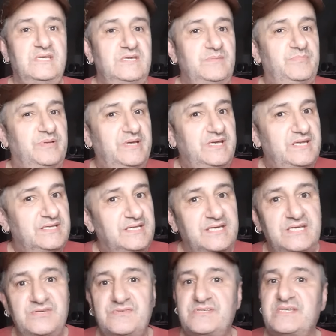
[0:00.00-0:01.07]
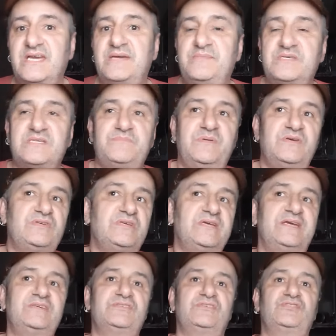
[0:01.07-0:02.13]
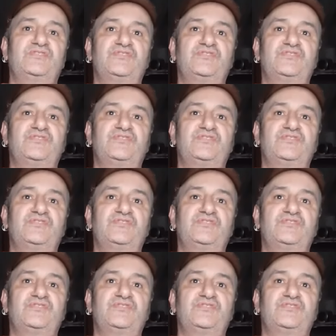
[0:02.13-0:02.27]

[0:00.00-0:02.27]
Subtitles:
you're playing a dangerous game, especially against a